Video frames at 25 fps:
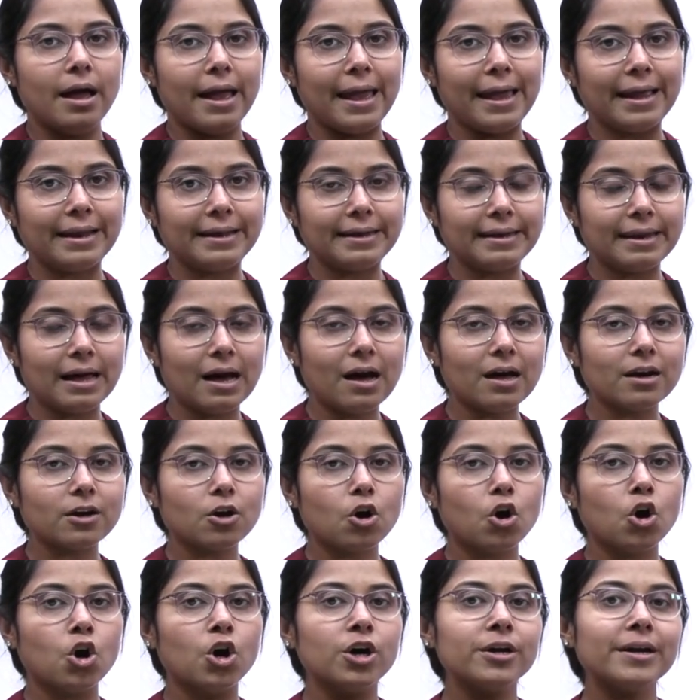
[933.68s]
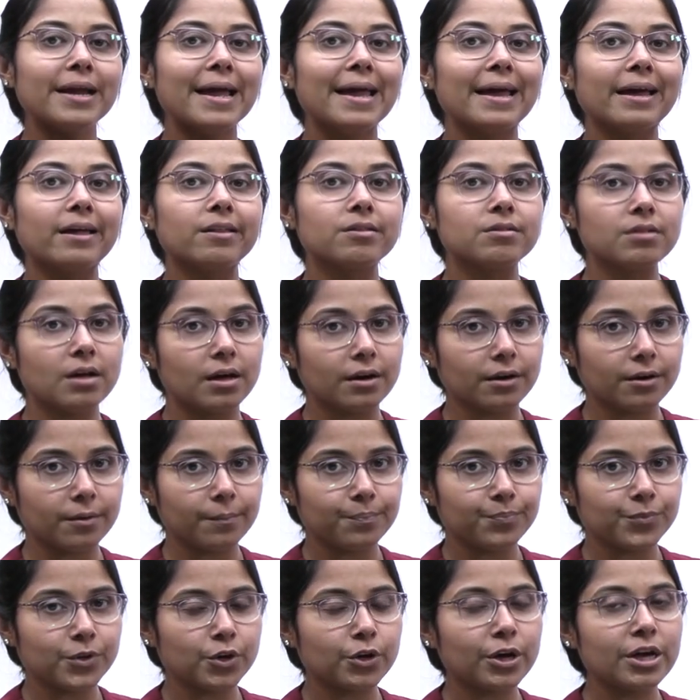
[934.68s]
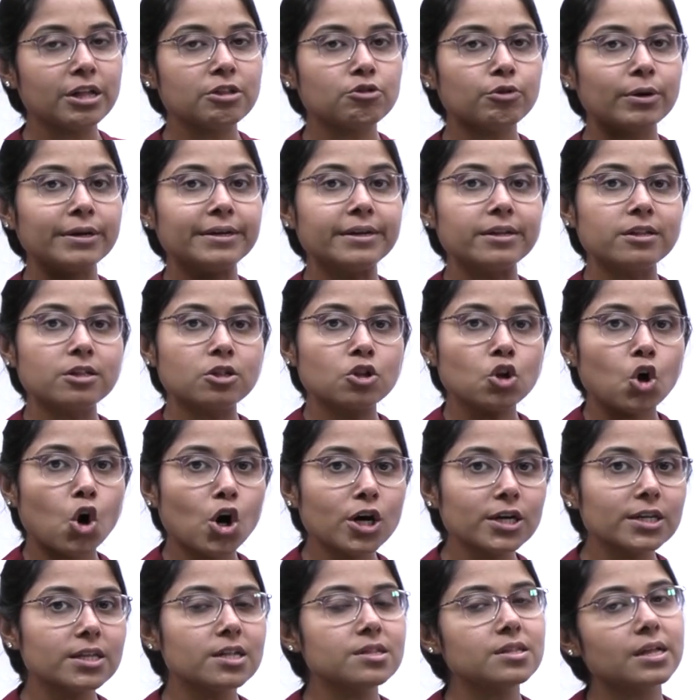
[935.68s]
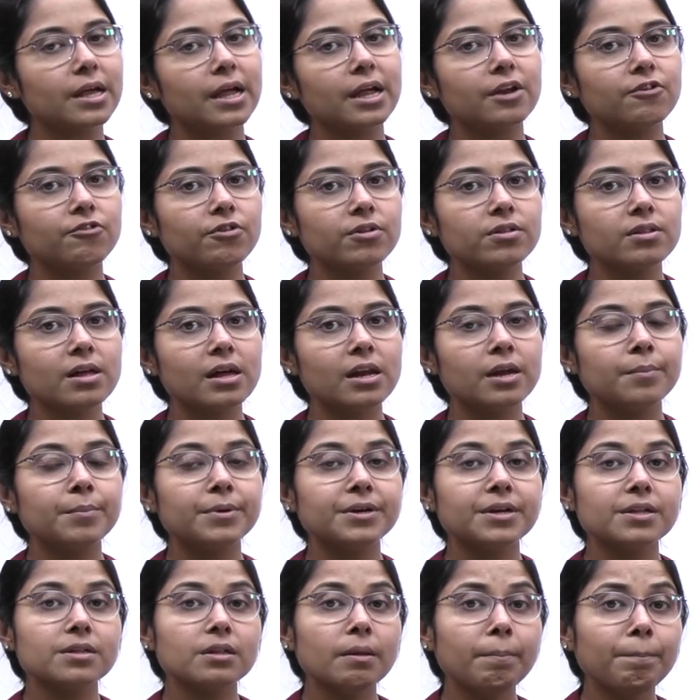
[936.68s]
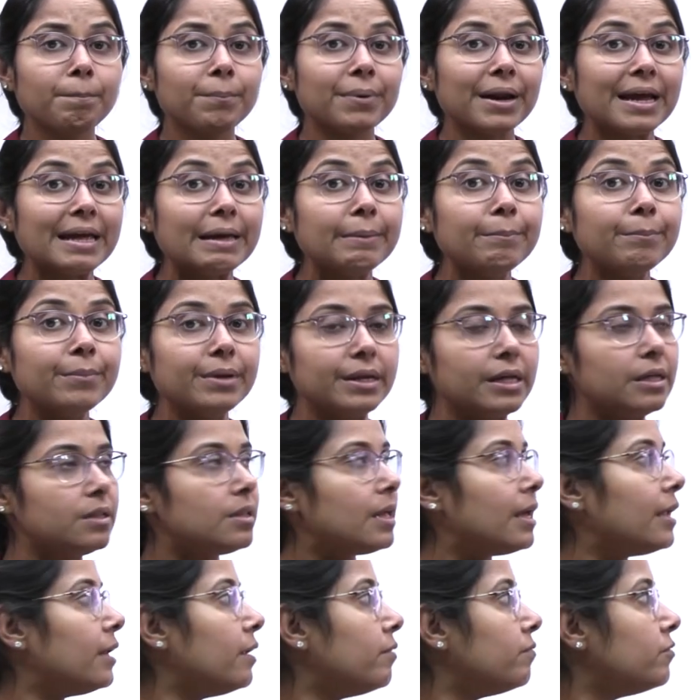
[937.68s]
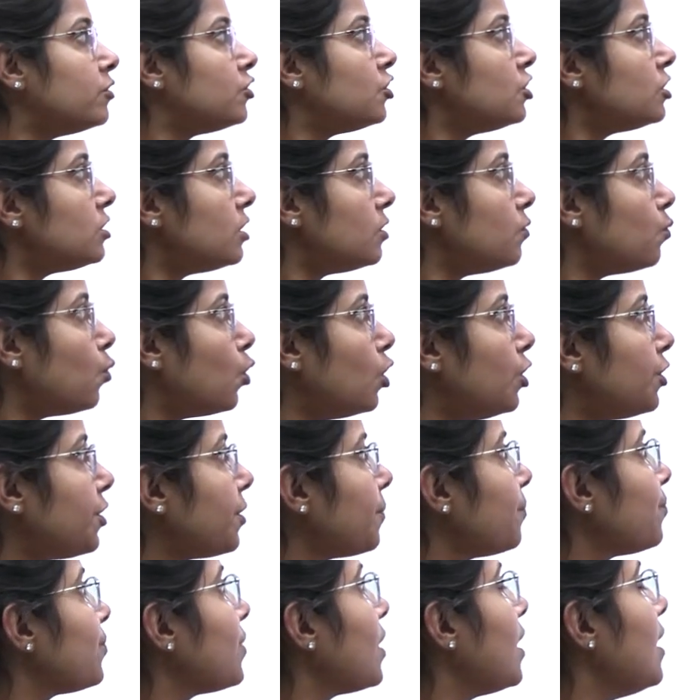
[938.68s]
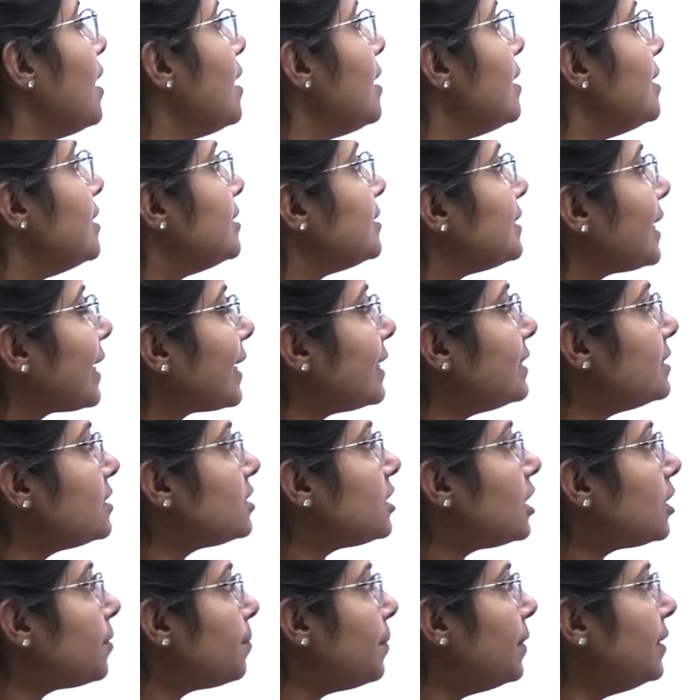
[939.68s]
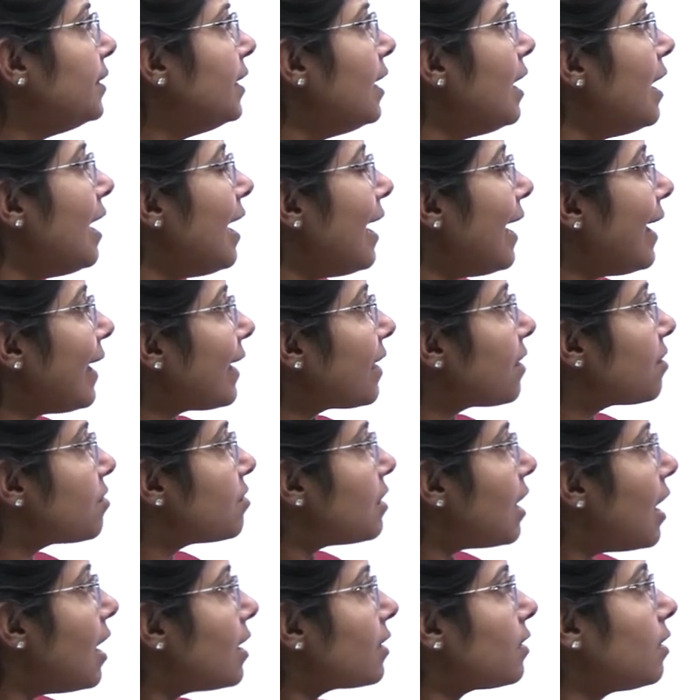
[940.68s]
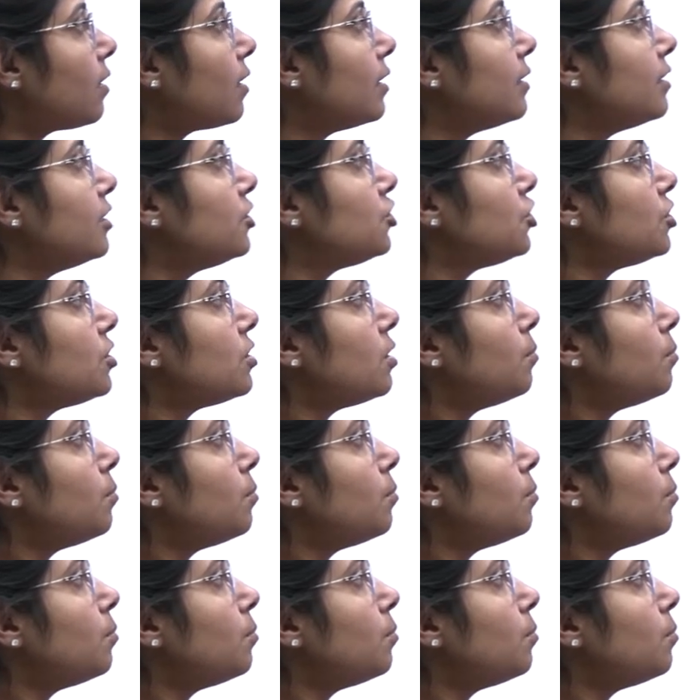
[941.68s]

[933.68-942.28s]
endark or exarch. Okay, so it is not the secondary xylem, it is the primary xylem which is involved. Second statement, exarch condition is